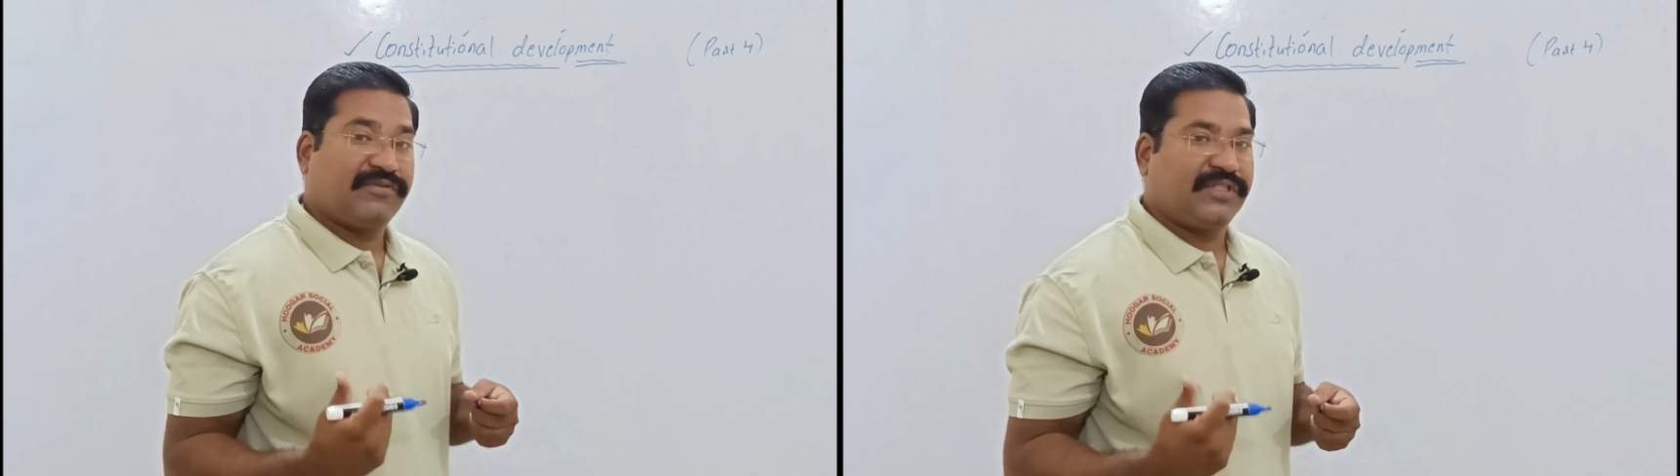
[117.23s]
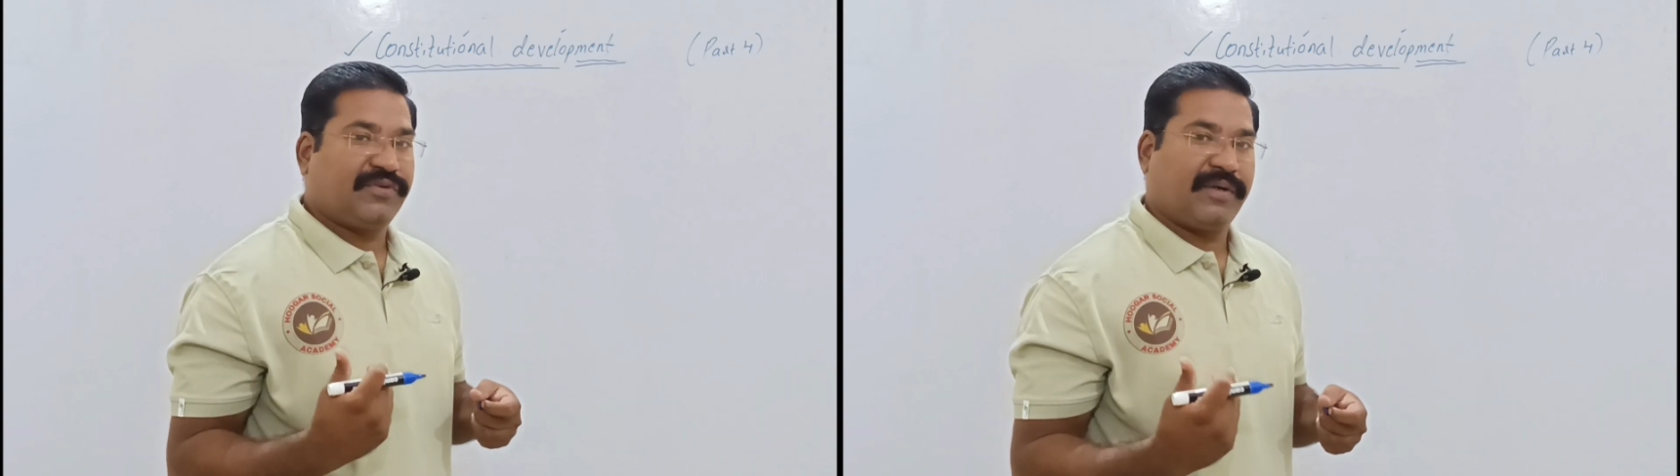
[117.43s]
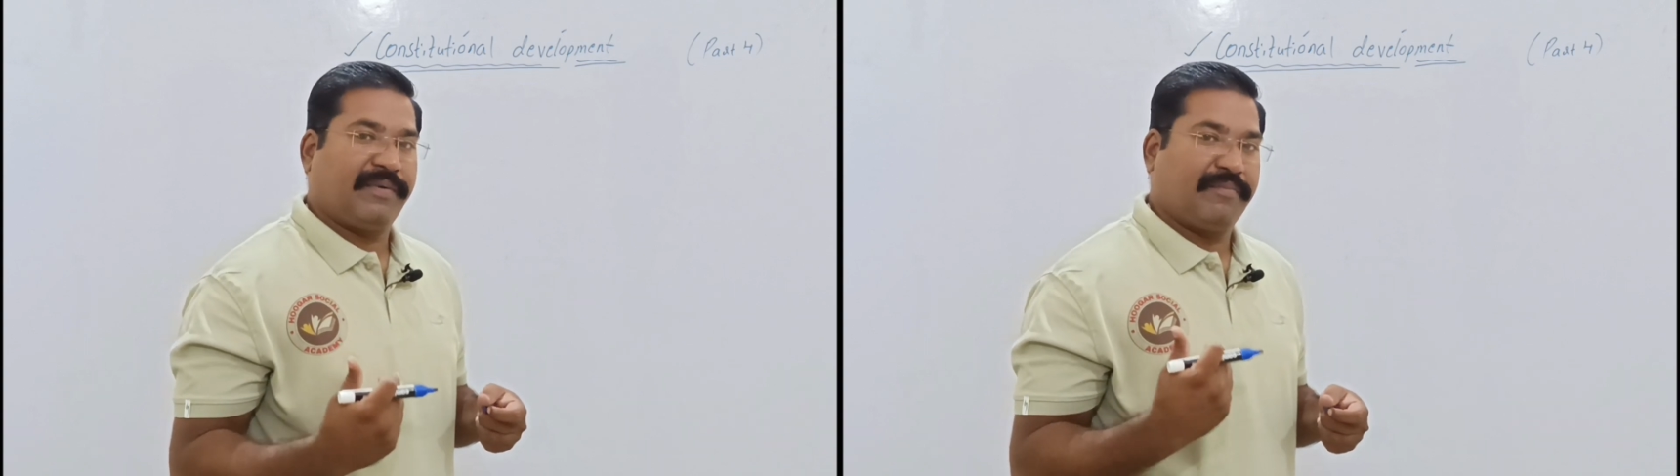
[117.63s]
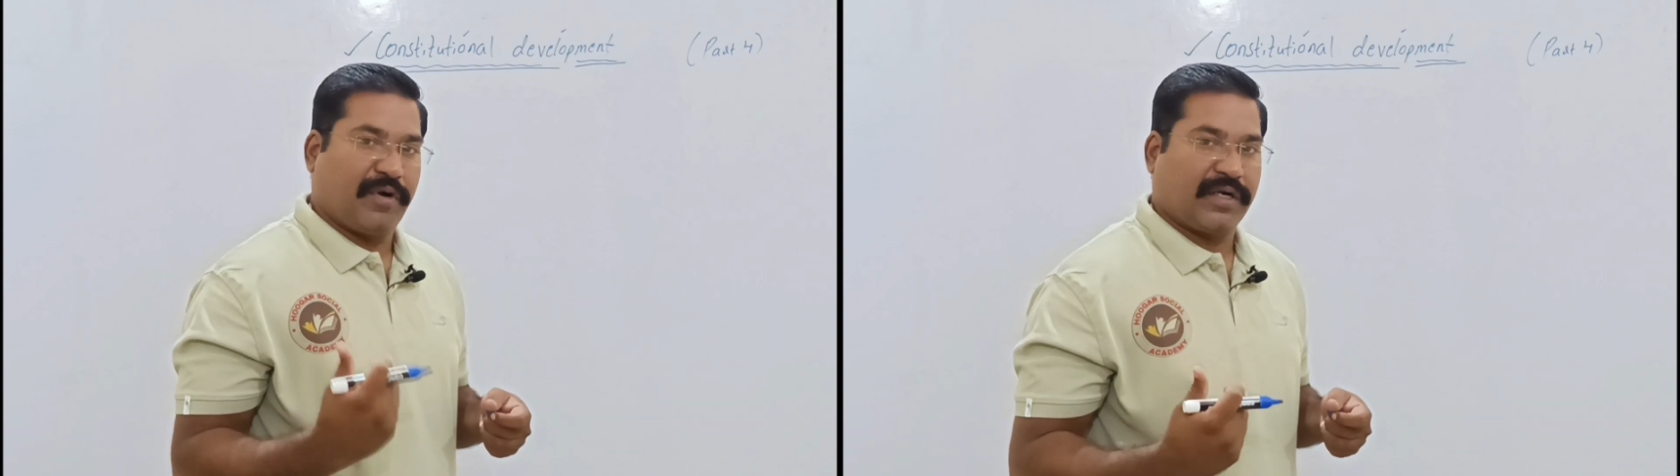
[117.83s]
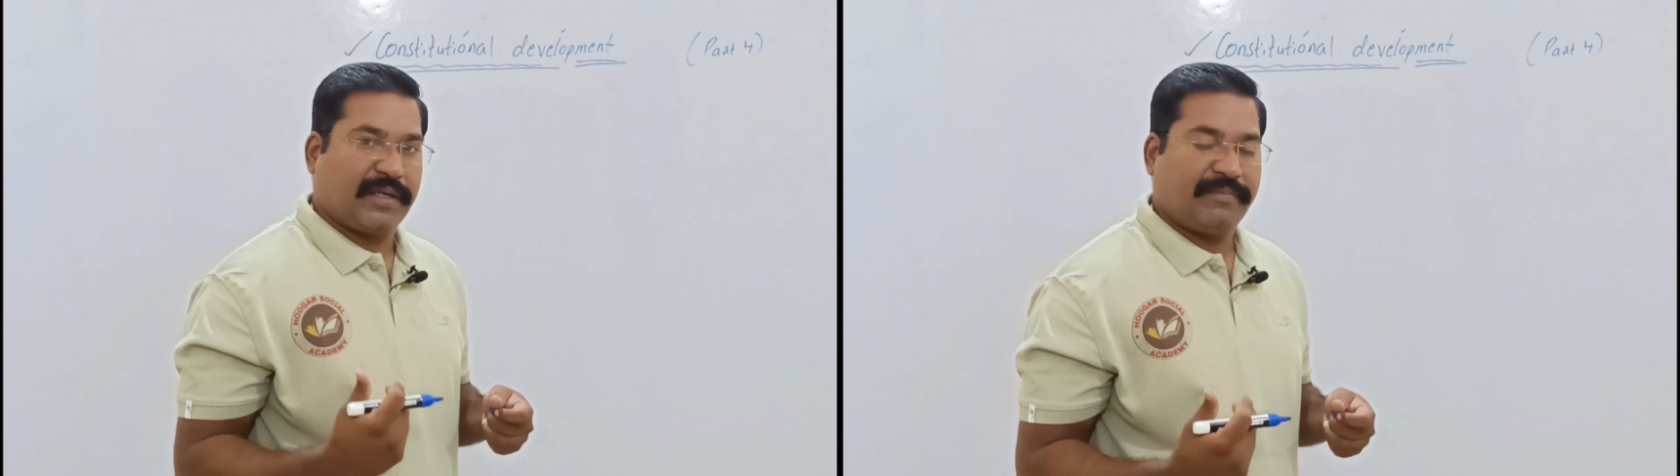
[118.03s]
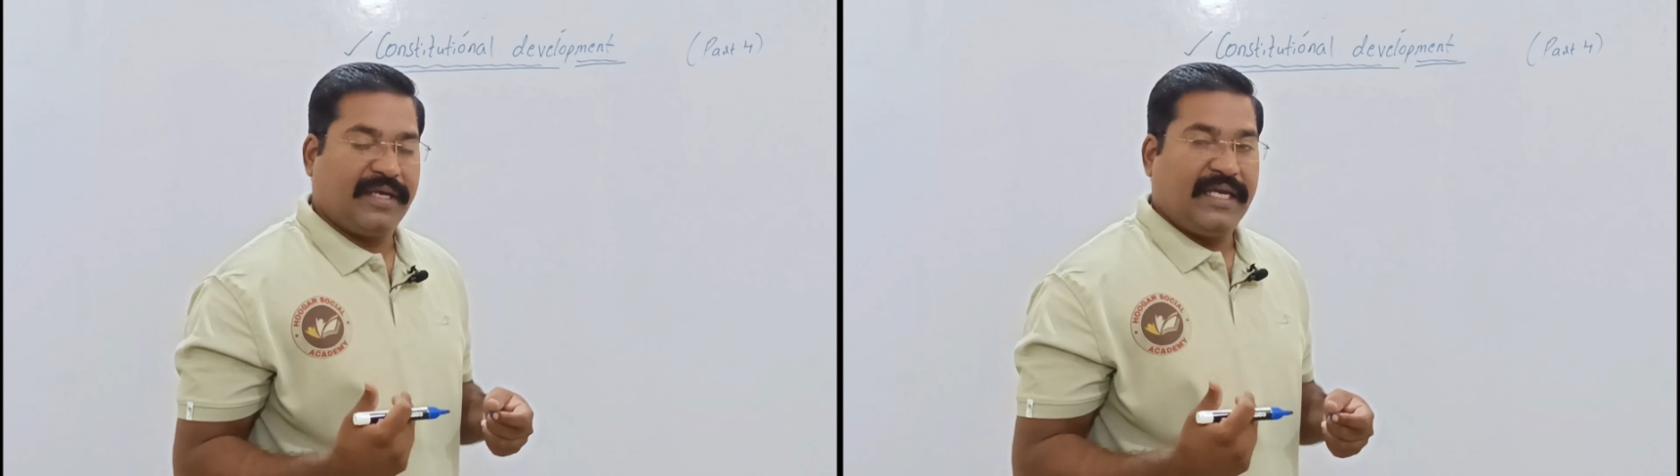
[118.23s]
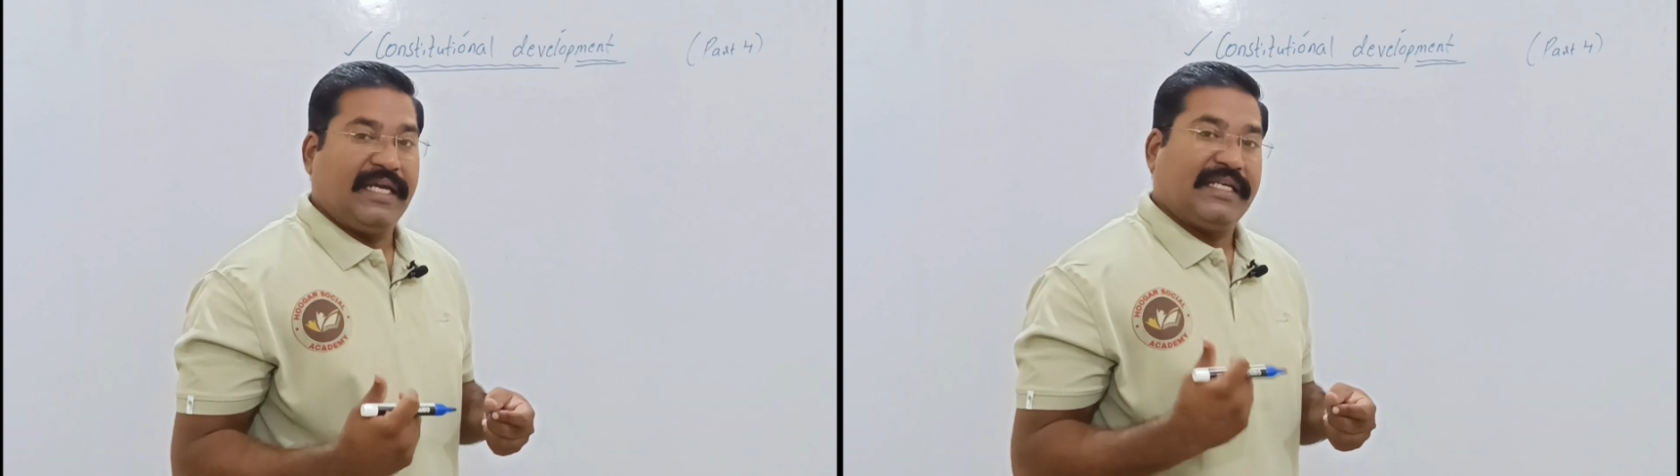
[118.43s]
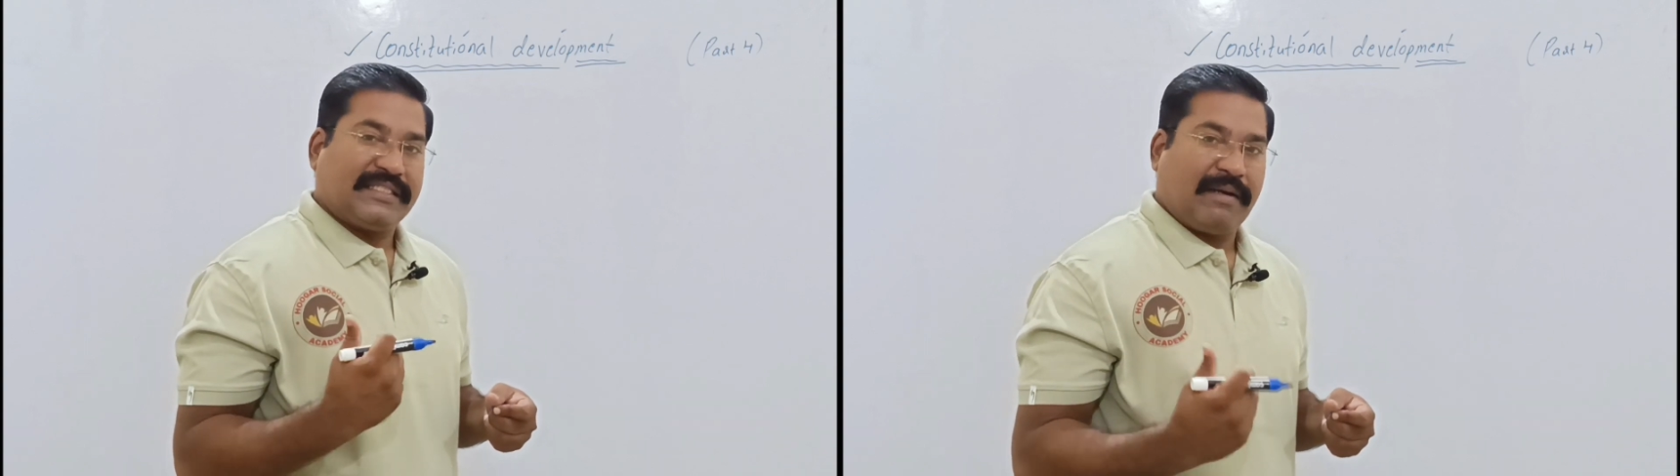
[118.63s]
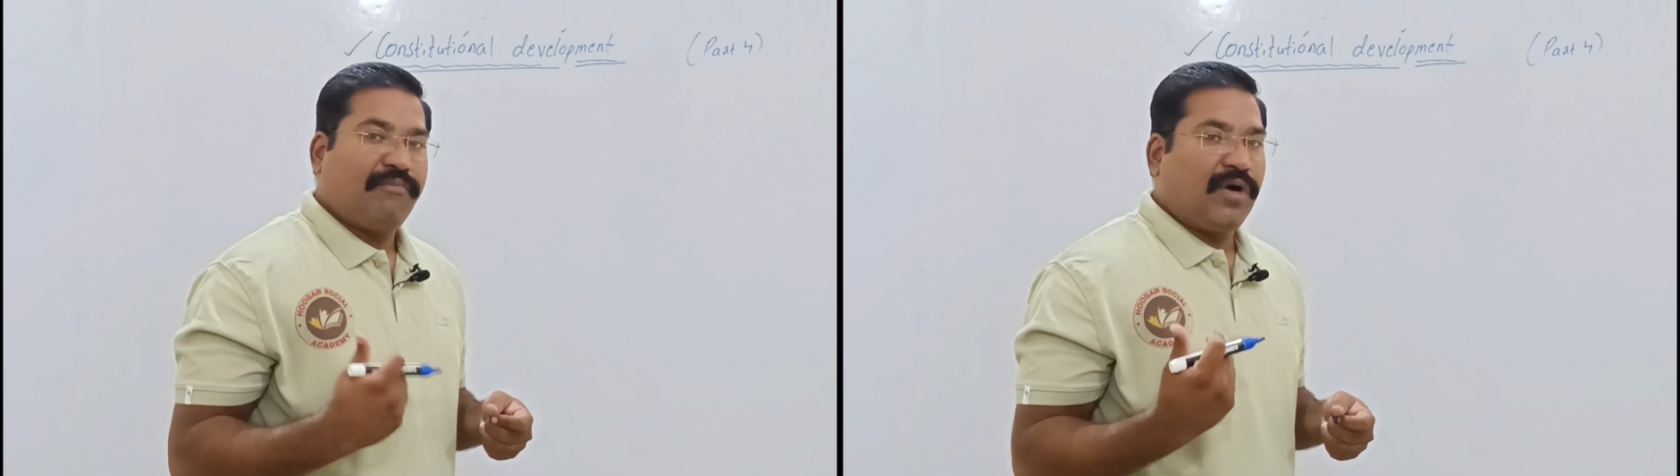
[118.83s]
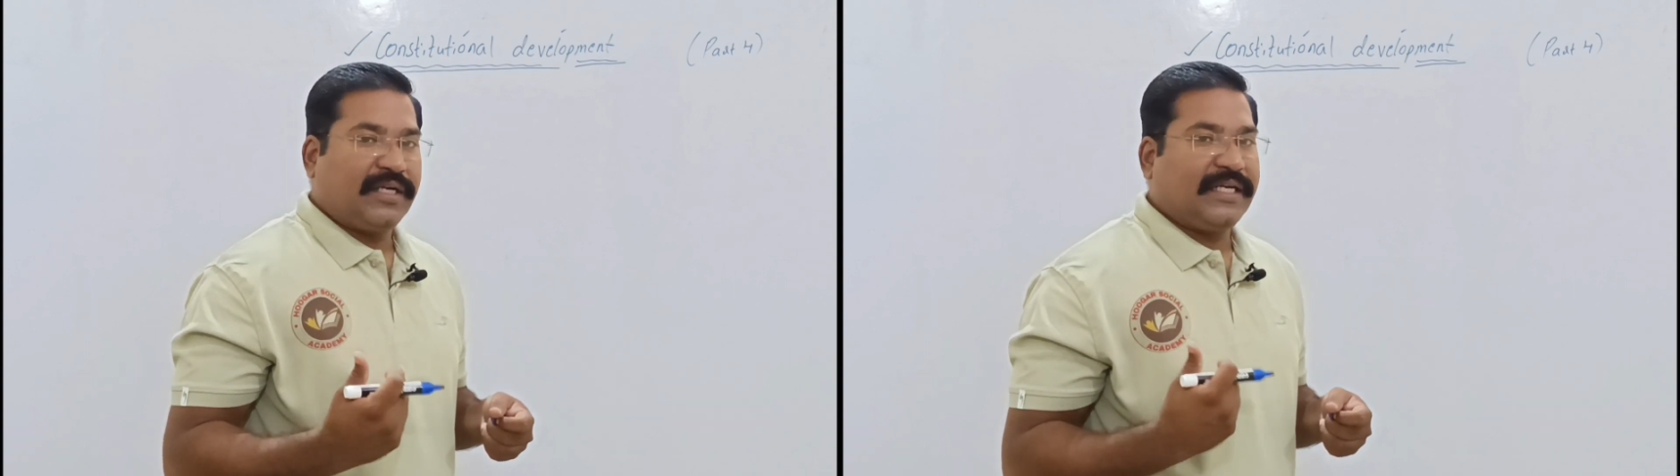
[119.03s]
which were been brought up,
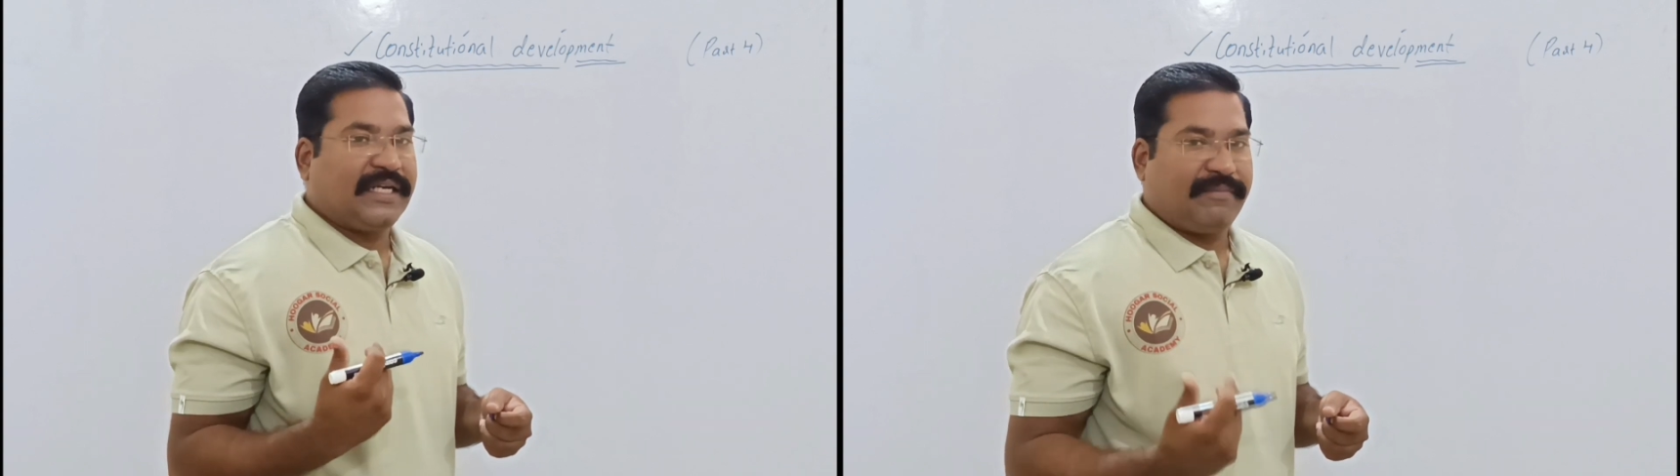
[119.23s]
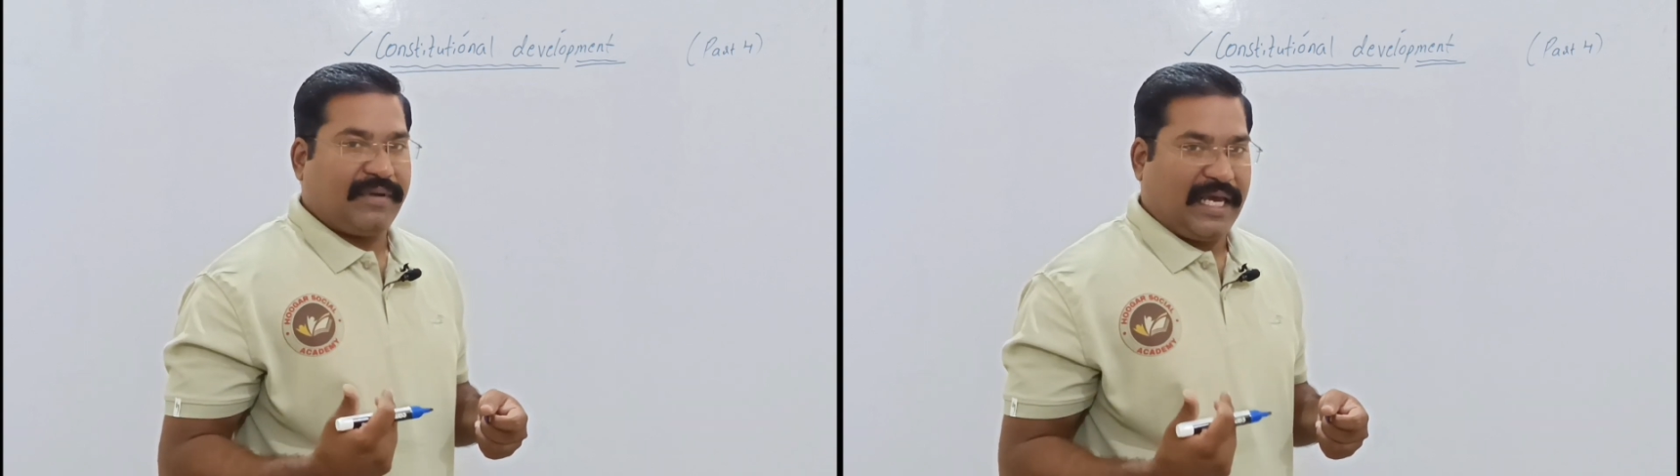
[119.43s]
somewhat it